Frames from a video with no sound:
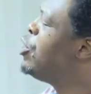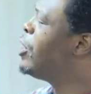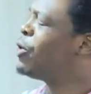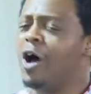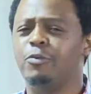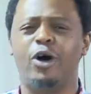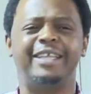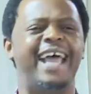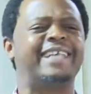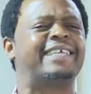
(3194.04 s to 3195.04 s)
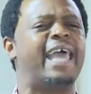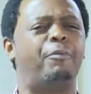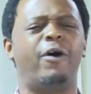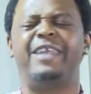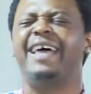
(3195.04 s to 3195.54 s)
Lord comes what? The escape
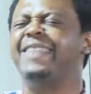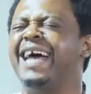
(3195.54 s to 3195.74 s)
of death.